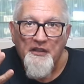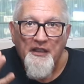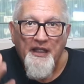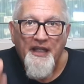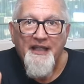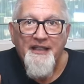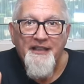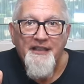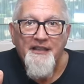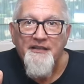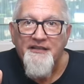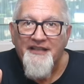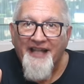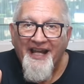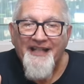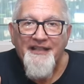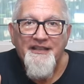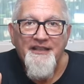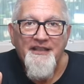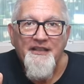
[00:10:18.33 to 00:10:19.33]
80,
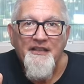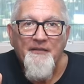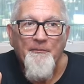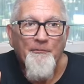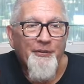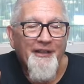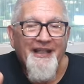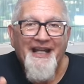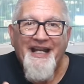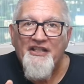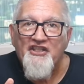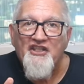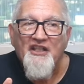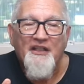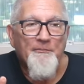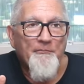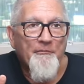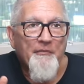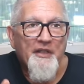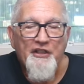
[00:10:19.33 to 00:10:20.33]
90
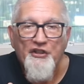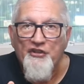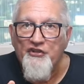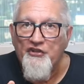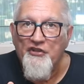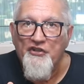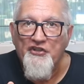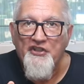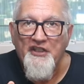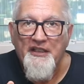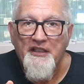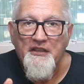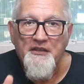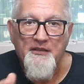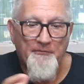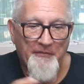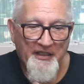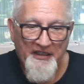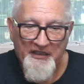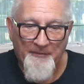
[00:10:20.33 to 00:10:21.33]
plastic miniatures in it
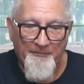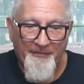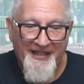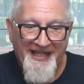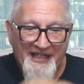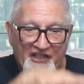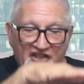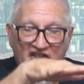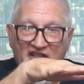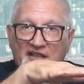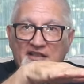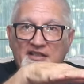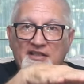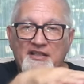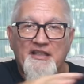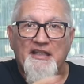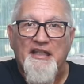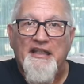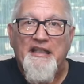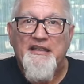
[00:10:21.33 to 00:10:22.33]
that make the box this
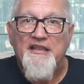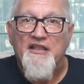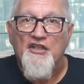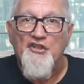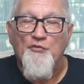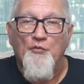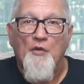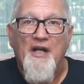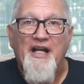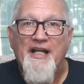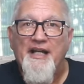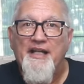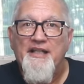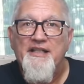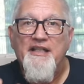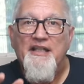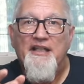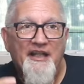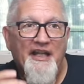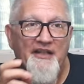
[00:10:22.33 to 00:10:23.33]
thick and this
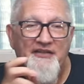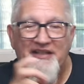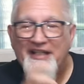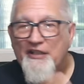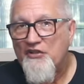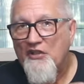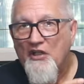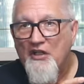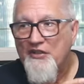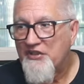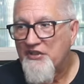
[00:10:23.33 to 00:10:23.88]
wide, and that's all